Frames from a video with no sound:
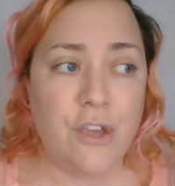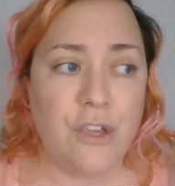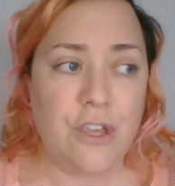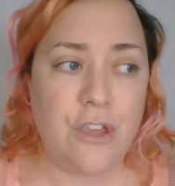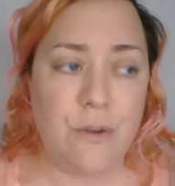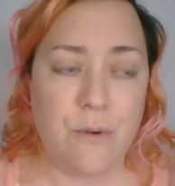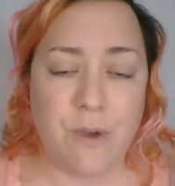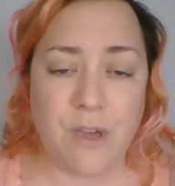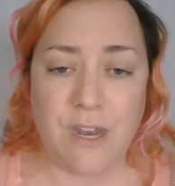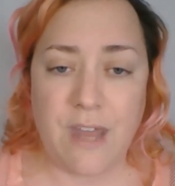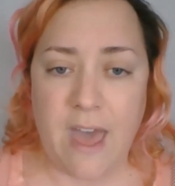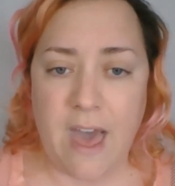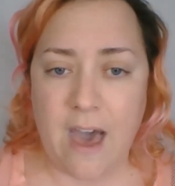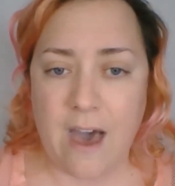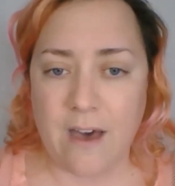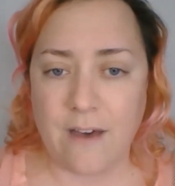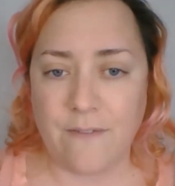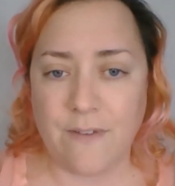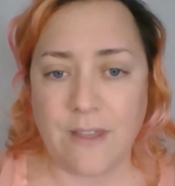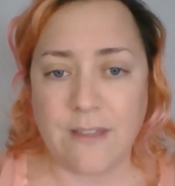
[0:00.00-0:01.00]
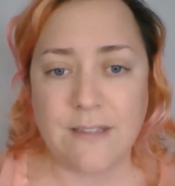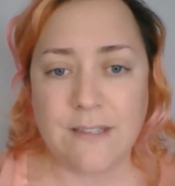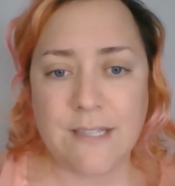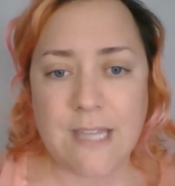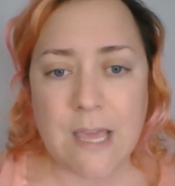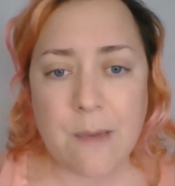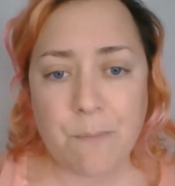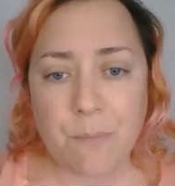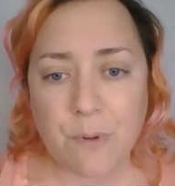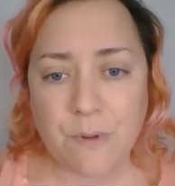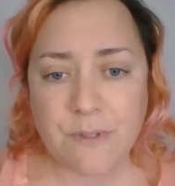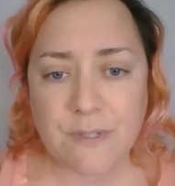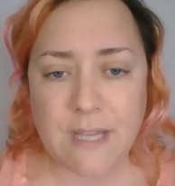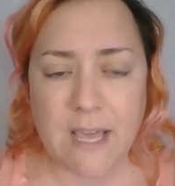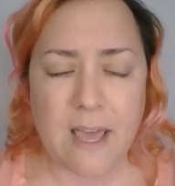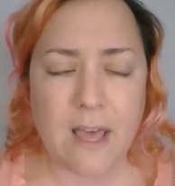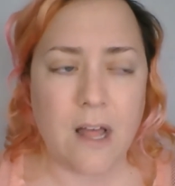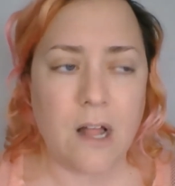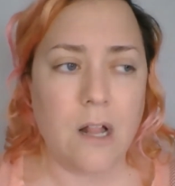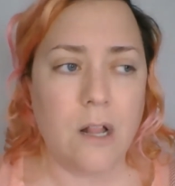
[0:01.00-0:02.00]
You could have a sample
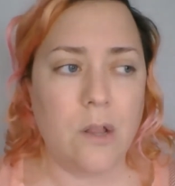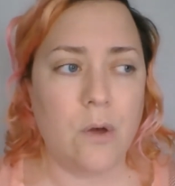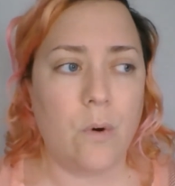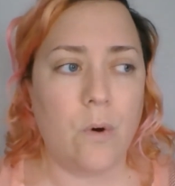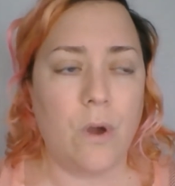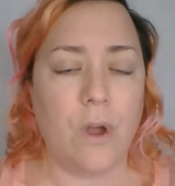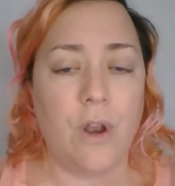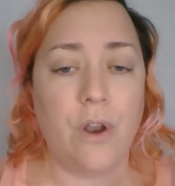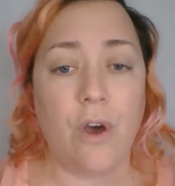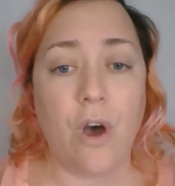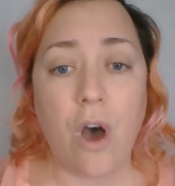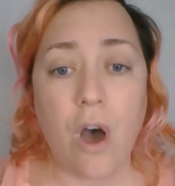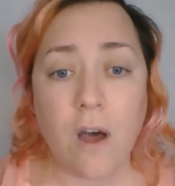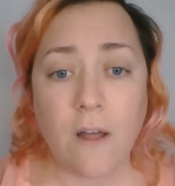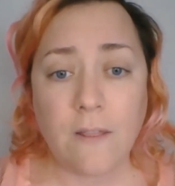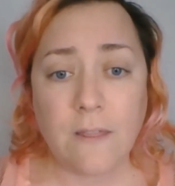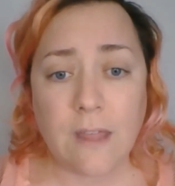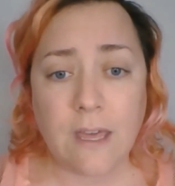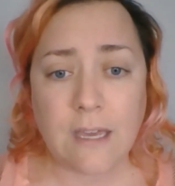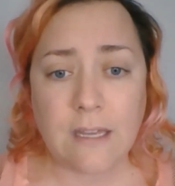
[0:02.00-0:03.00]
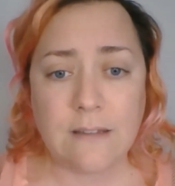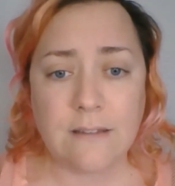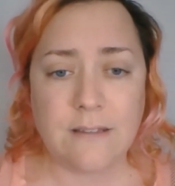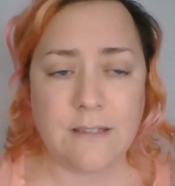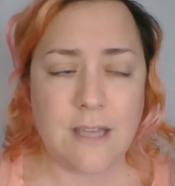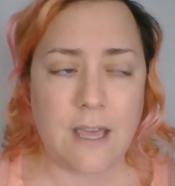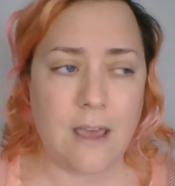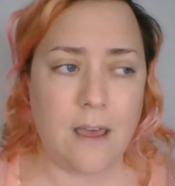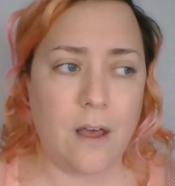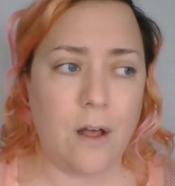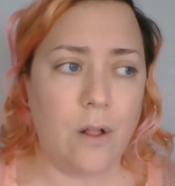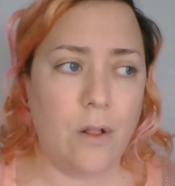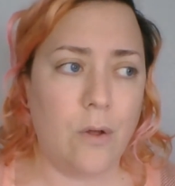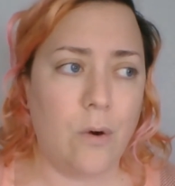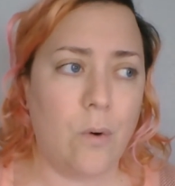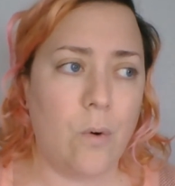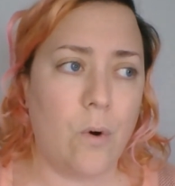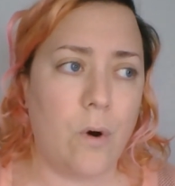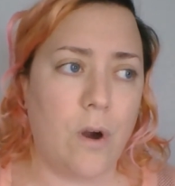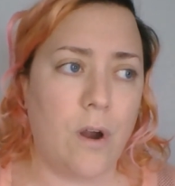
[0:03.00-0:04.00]
sale or an online
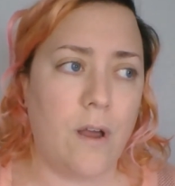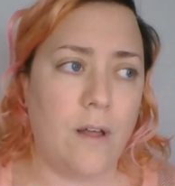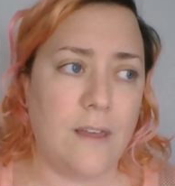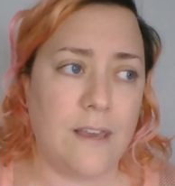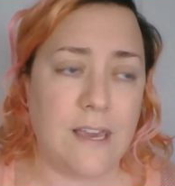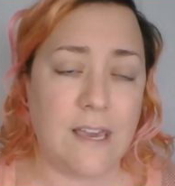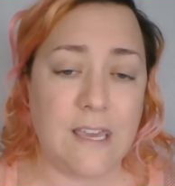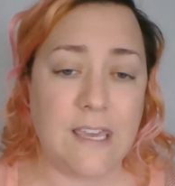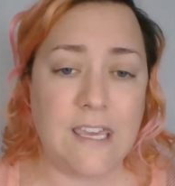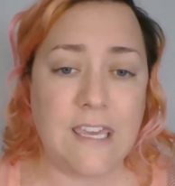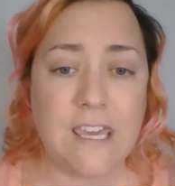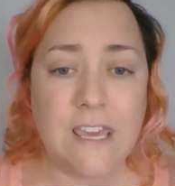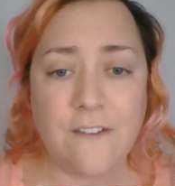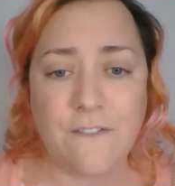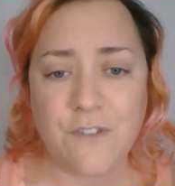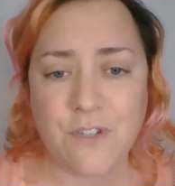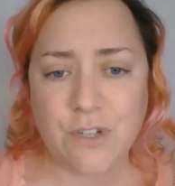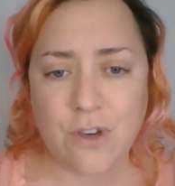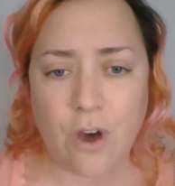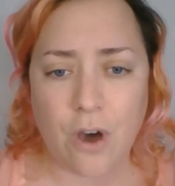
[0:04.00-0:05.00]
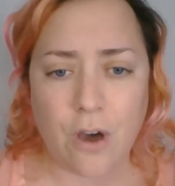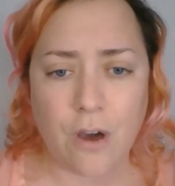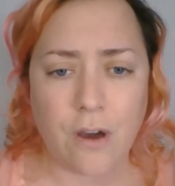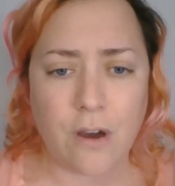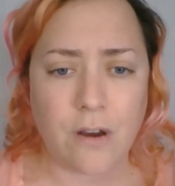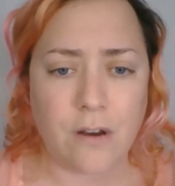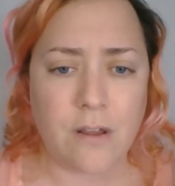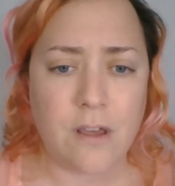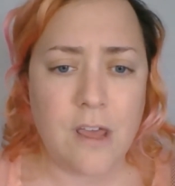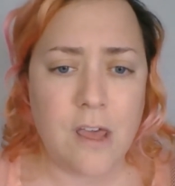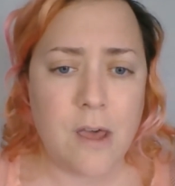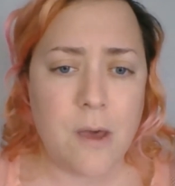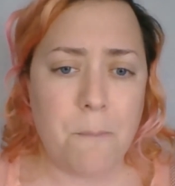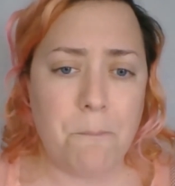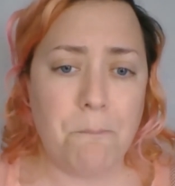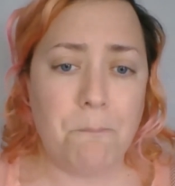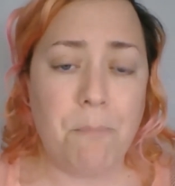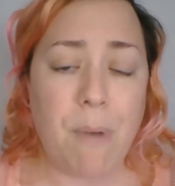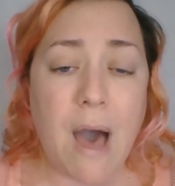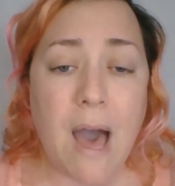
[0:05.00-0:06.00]
sale or like a gift card
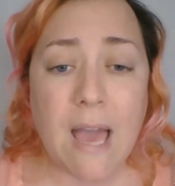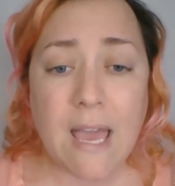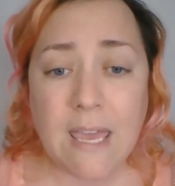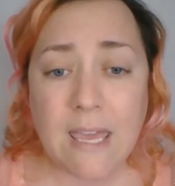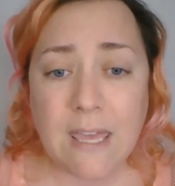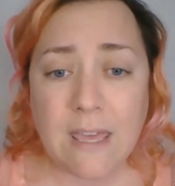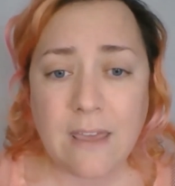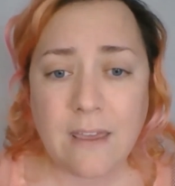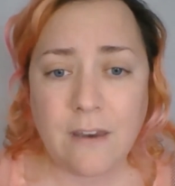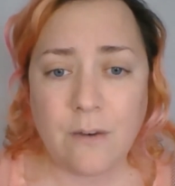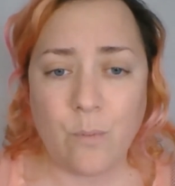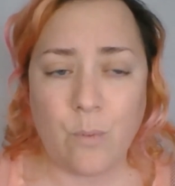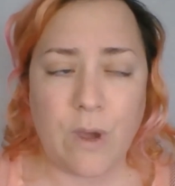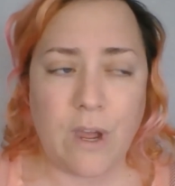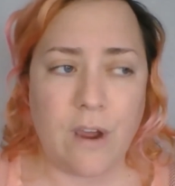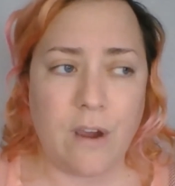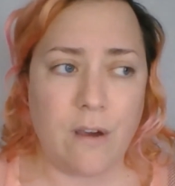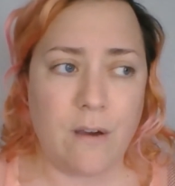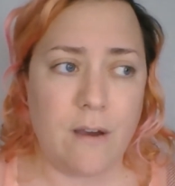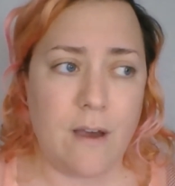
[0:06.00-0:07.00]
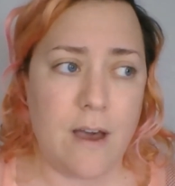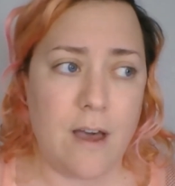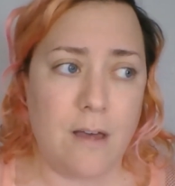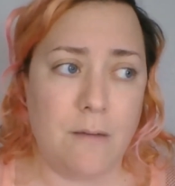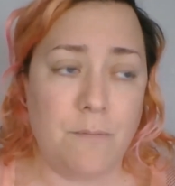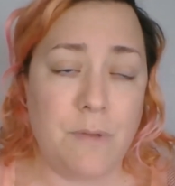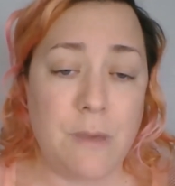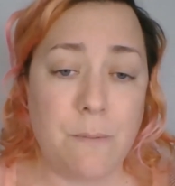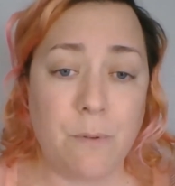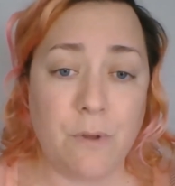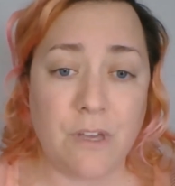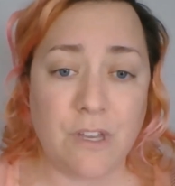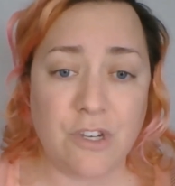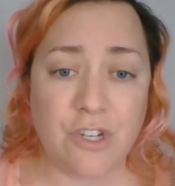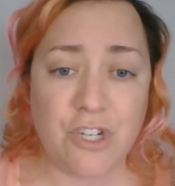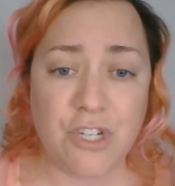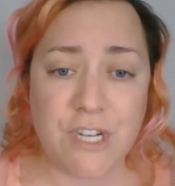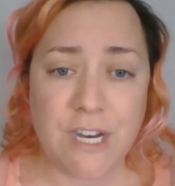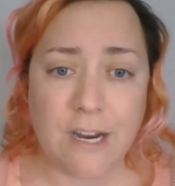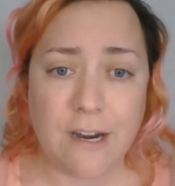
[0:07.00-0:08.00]
buy-in where people can
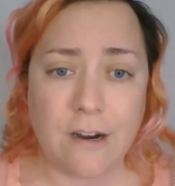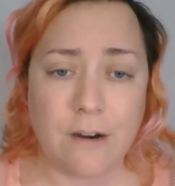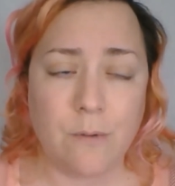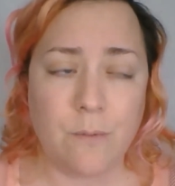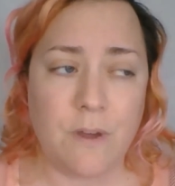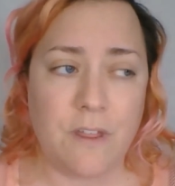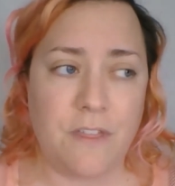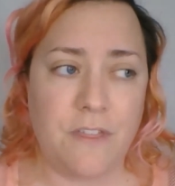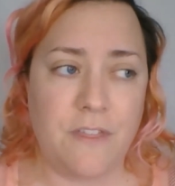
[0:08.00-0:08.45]
share with